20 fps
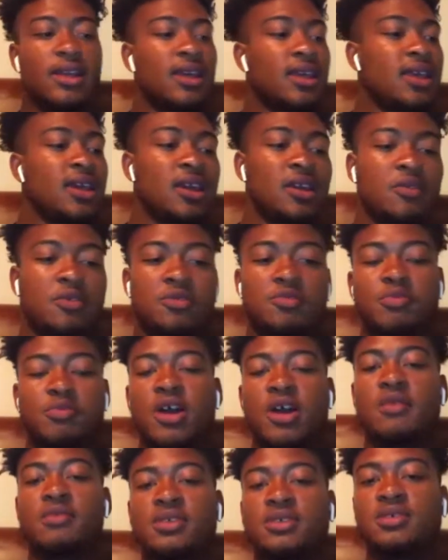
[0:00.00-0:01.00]
And like, yeah, it was
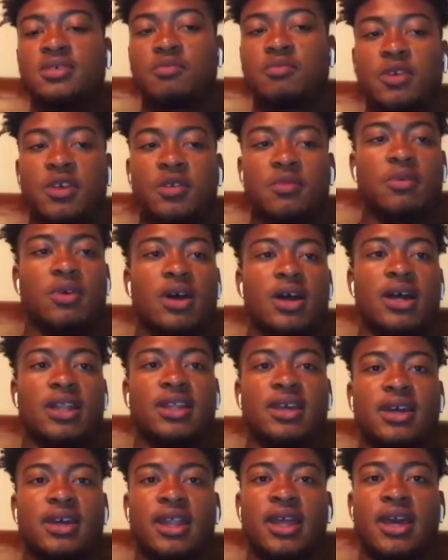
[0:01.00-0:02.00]
probably some people
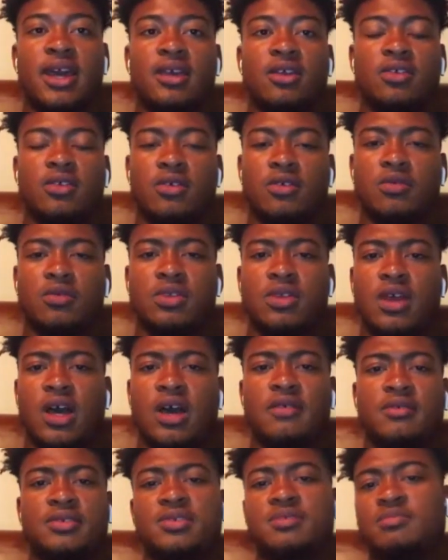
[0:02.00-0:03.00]
out there that was
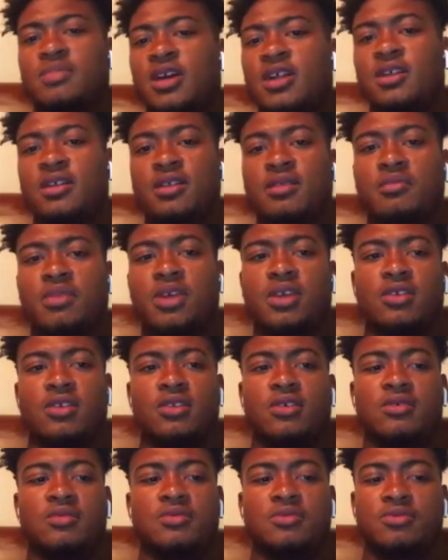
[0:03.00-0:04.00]
obviously better than me.